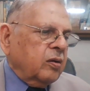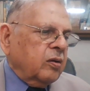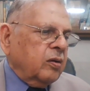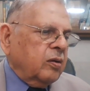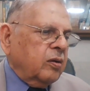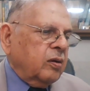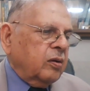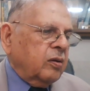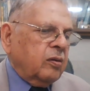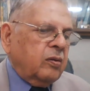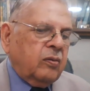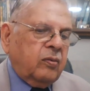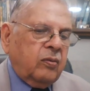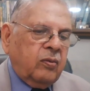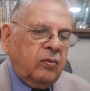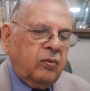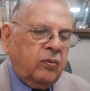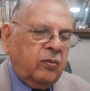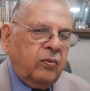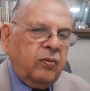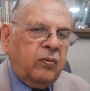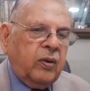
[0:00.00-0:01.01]

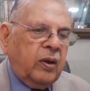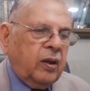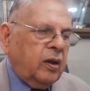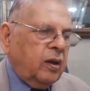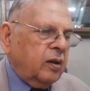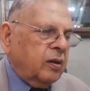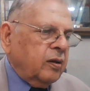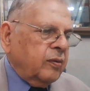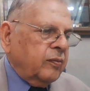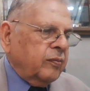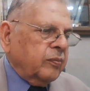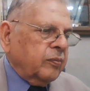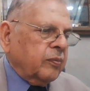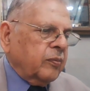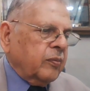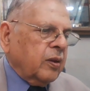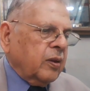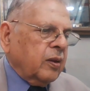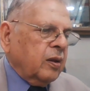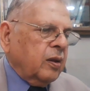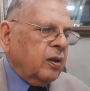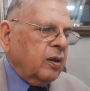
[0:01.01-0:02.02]
Well,
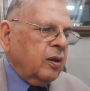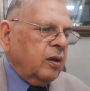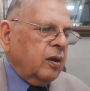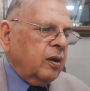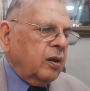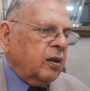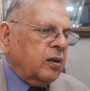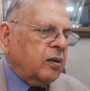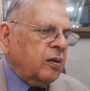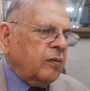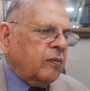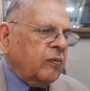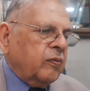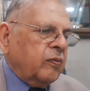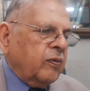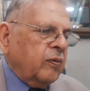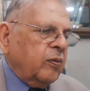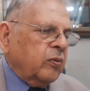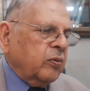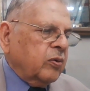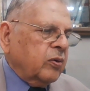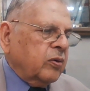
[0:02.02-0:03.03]
it has been
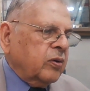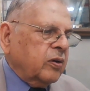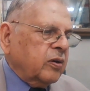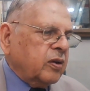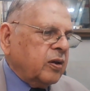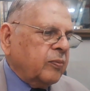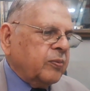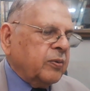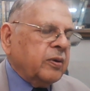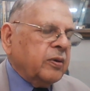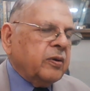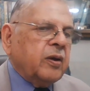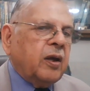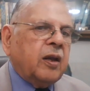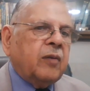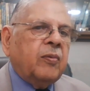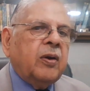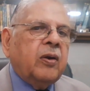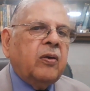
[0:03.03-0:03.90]
found to disrupt normal